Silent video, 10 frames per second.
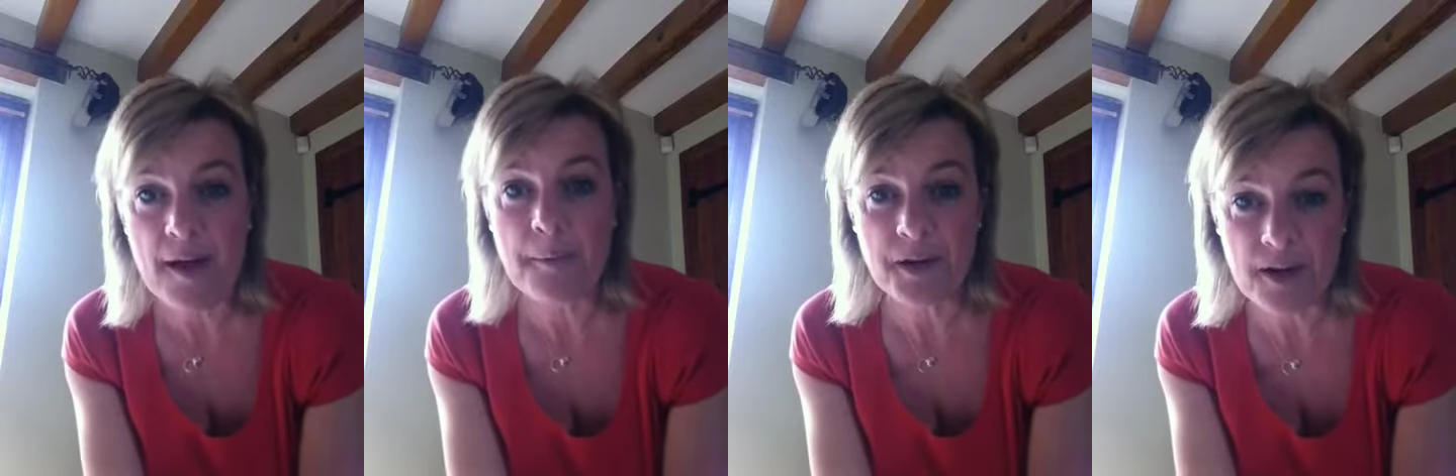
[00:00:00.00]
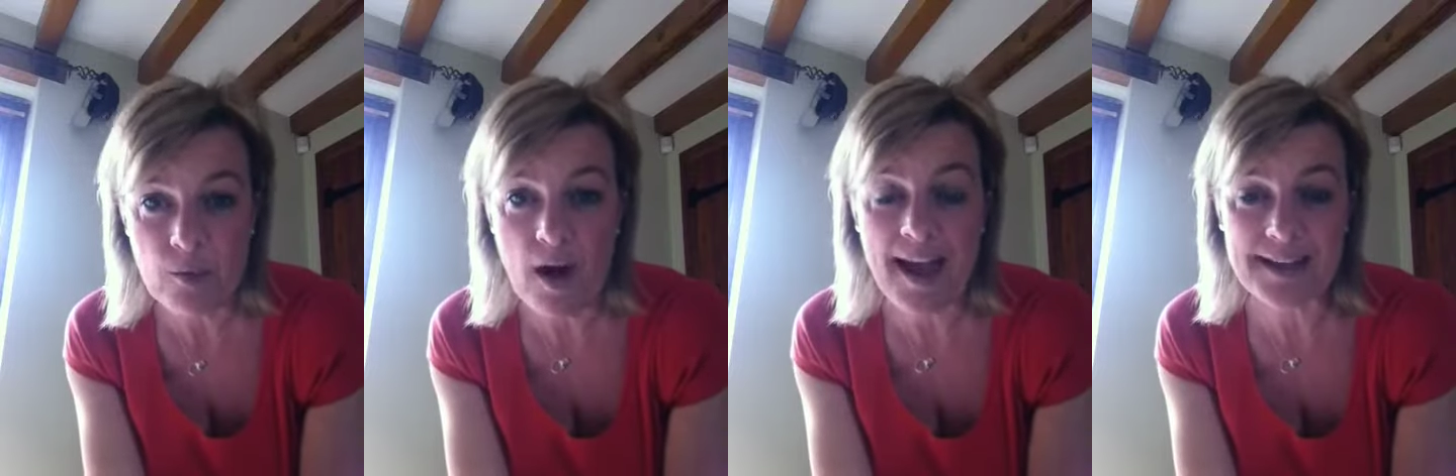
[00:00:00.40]
But you know
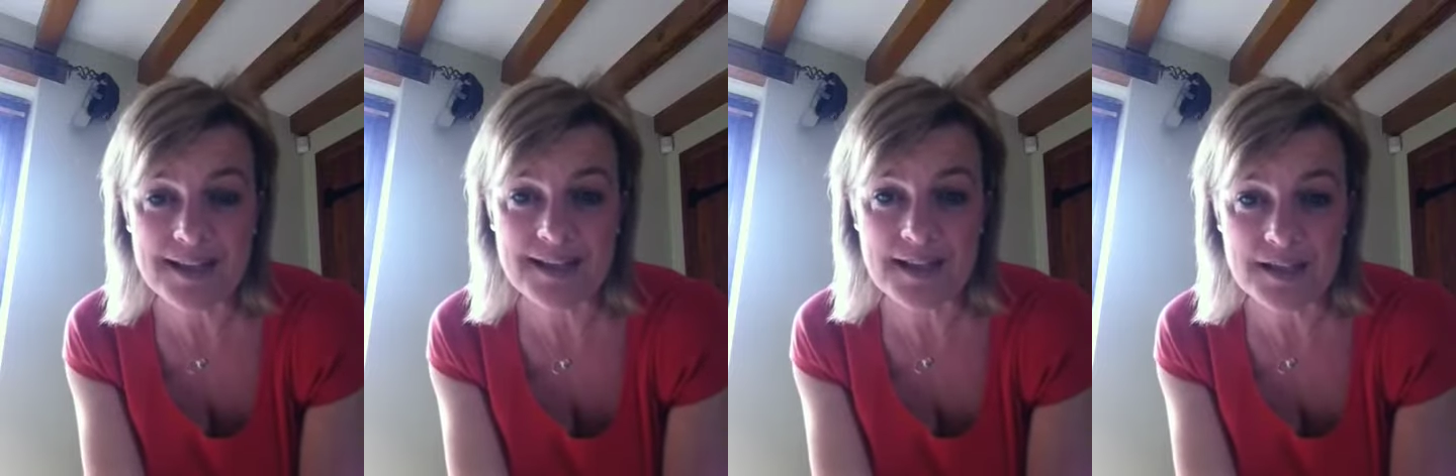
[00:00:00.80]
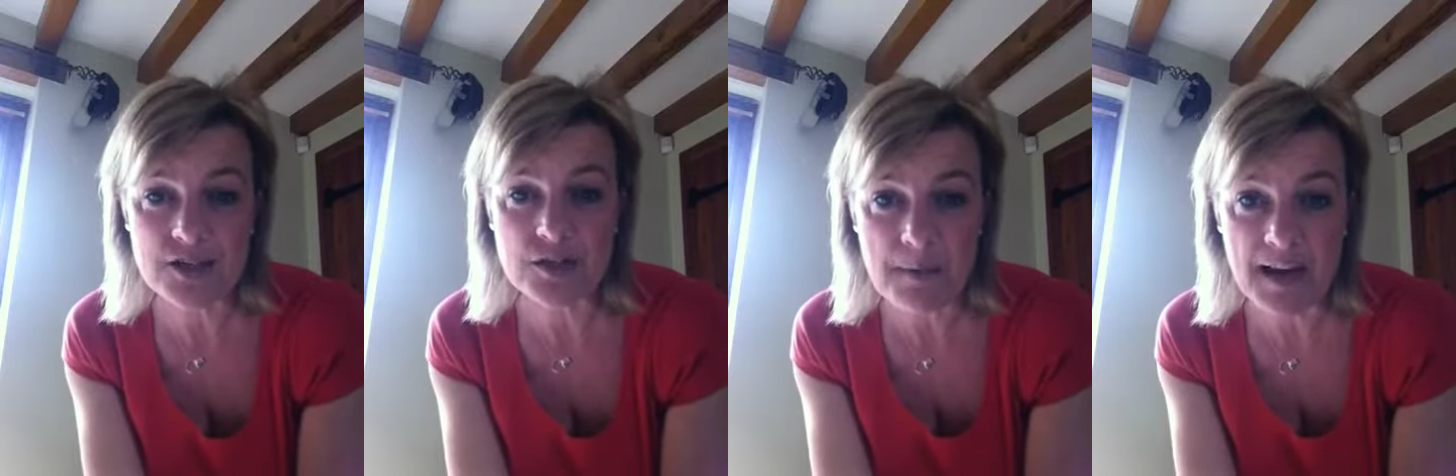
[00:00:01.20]
what? Exercise
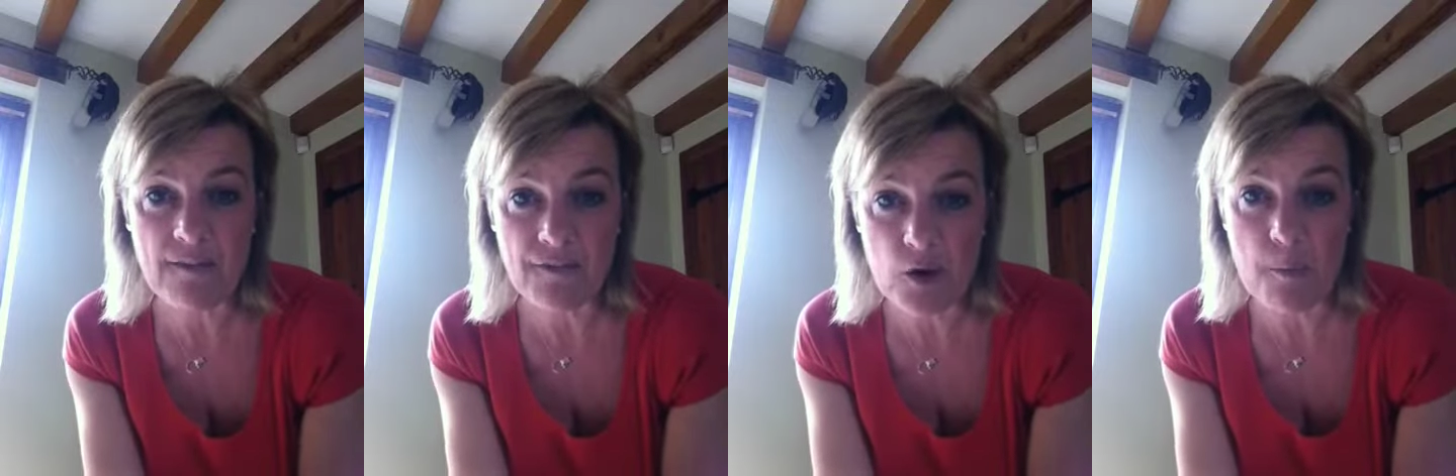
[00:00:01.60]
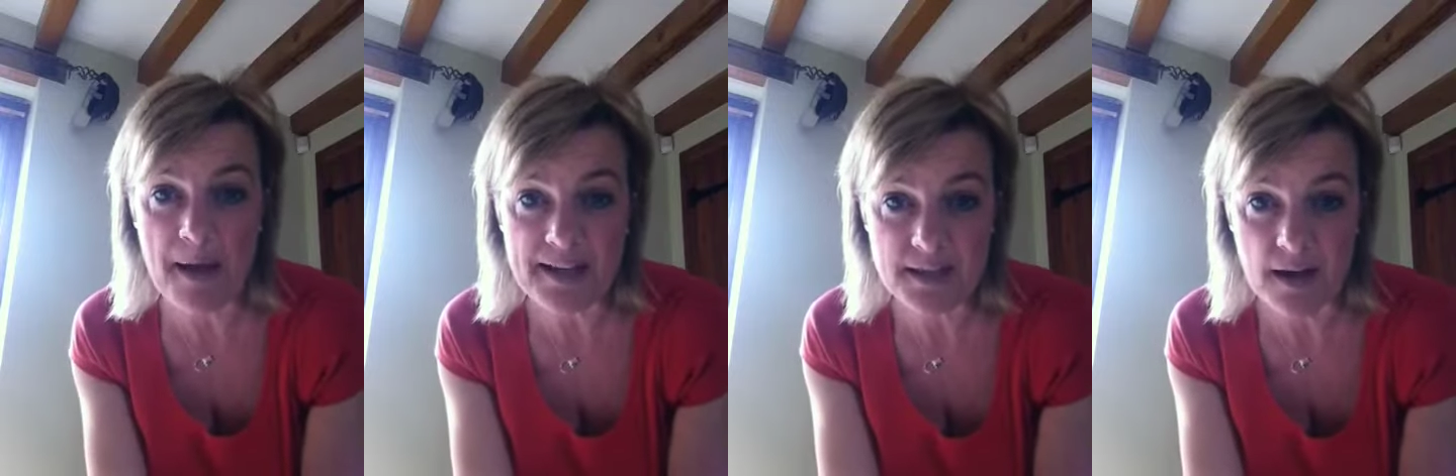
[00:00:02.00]
does make you feel
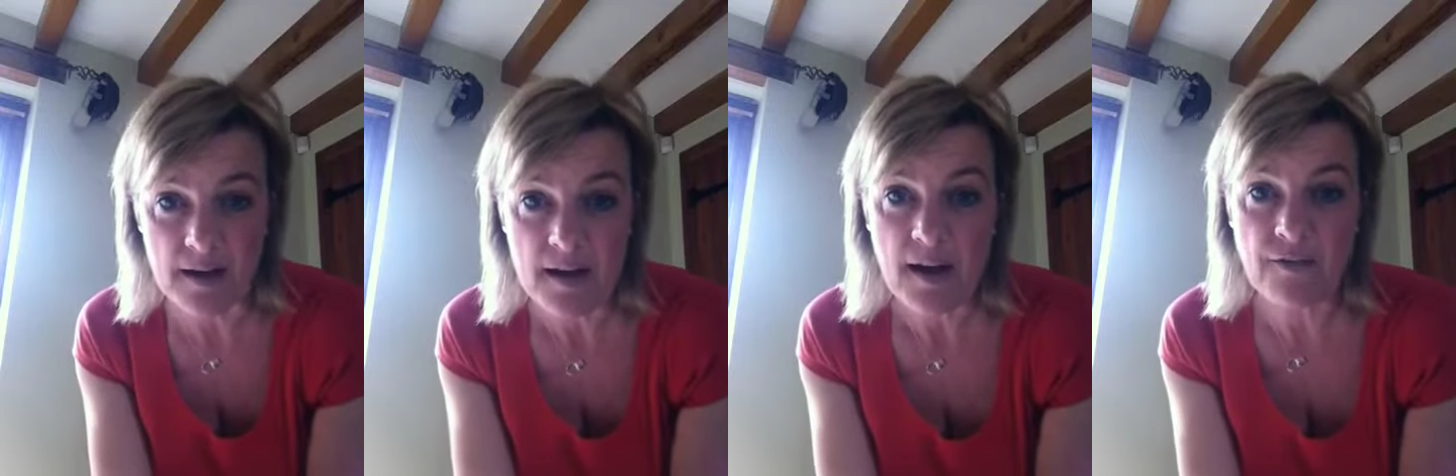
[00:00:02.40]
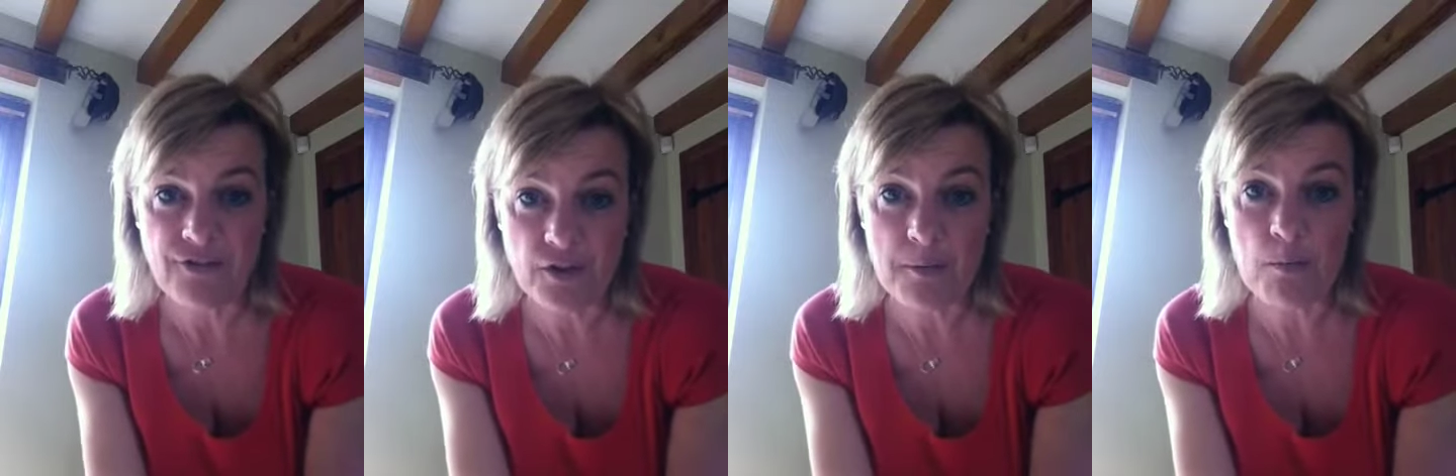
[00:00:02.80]
better and
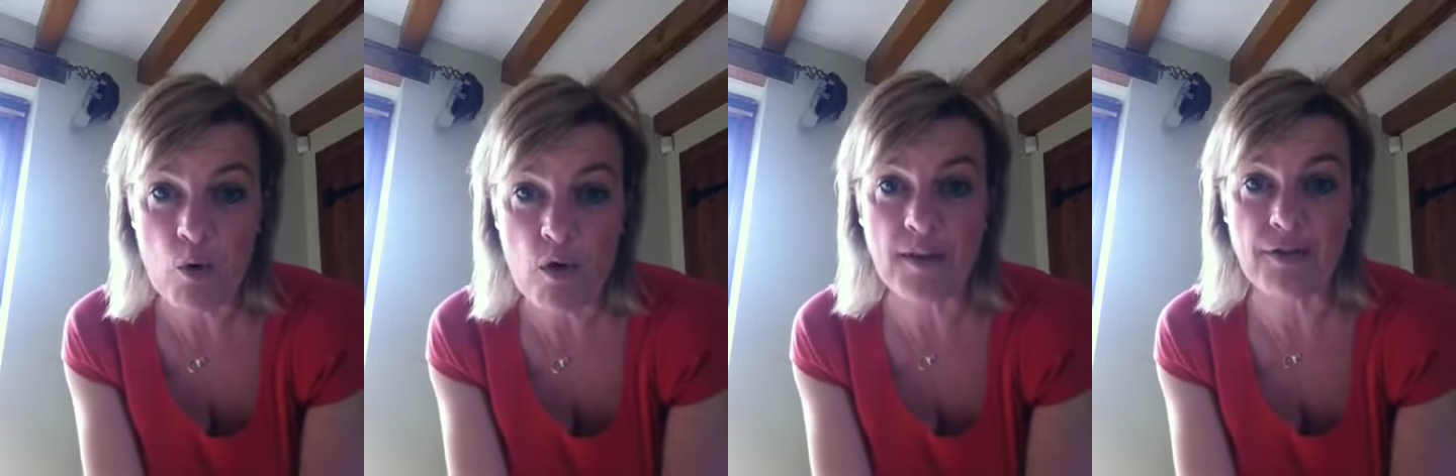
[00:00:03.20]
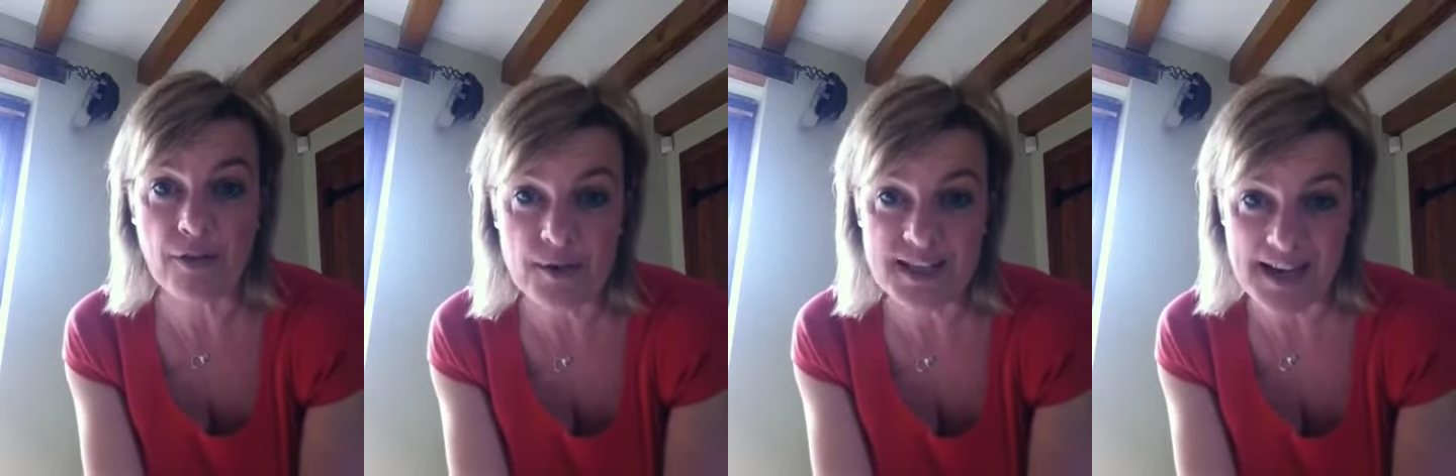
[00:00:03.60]
feel more
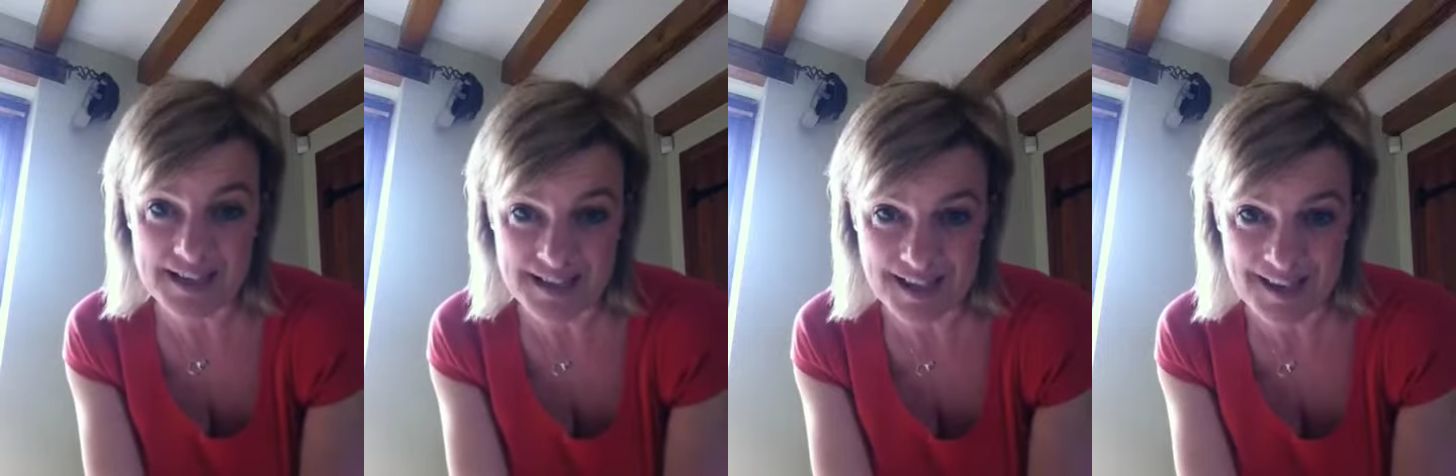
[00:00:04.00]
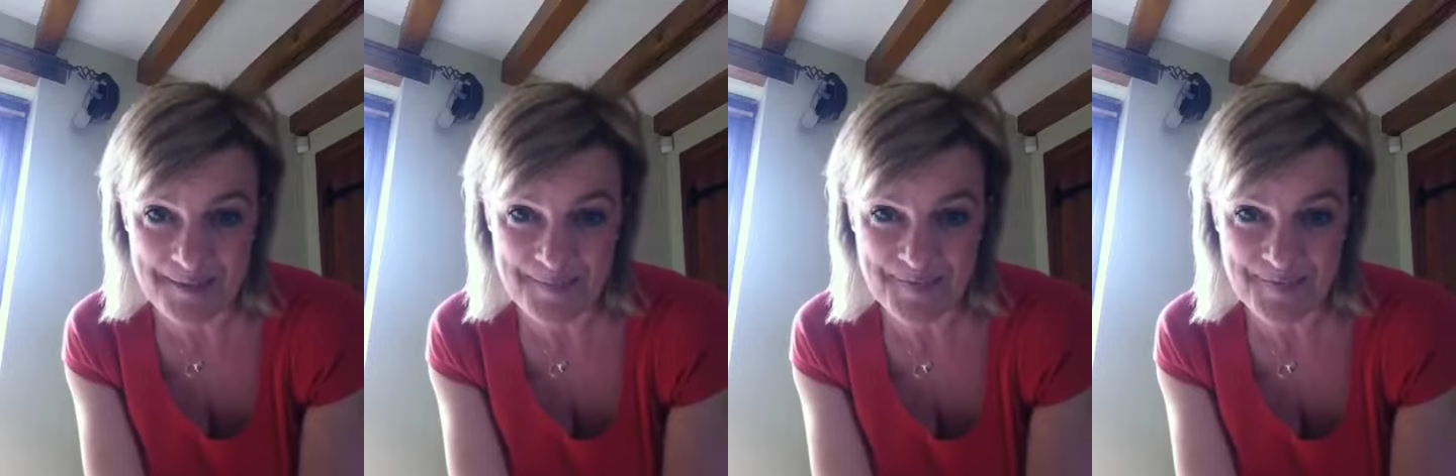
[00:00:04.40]
enthusiastic.